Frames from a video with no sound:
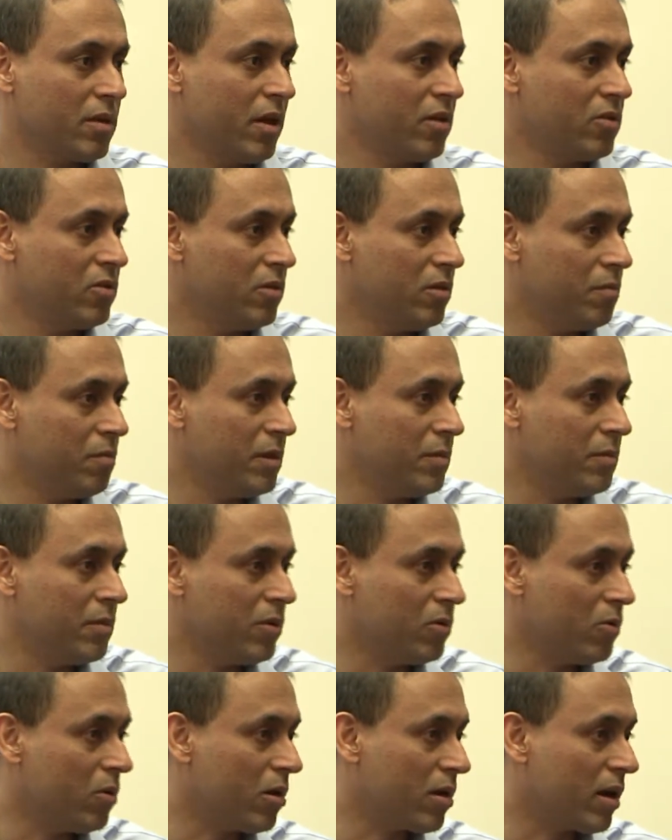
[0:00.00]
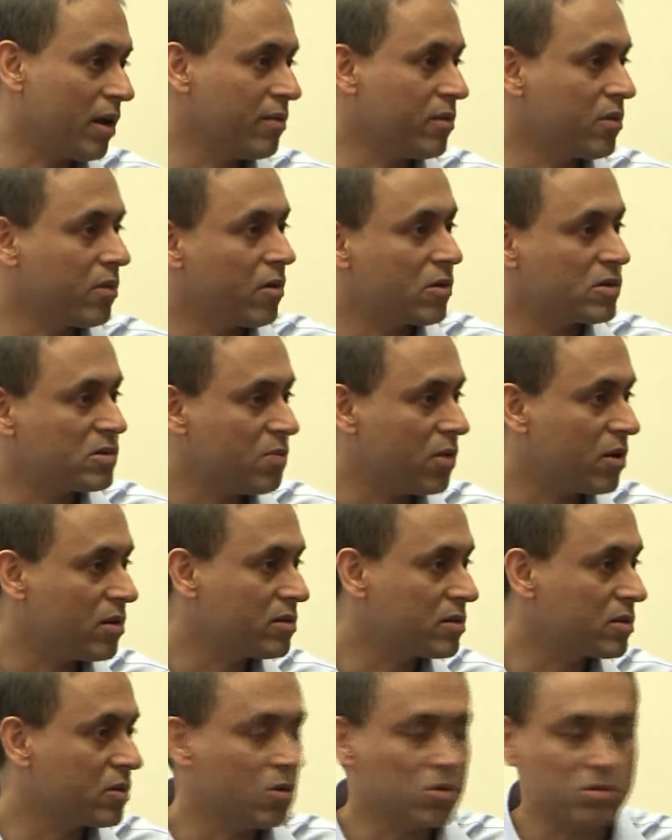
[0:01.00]
Okay, so if people do all kinds of
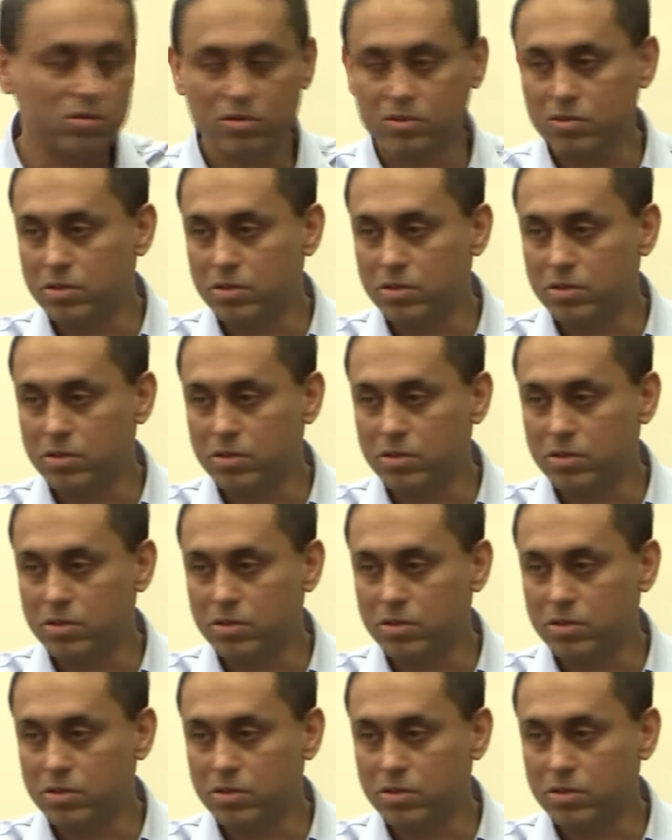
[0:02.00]
correspondence courses,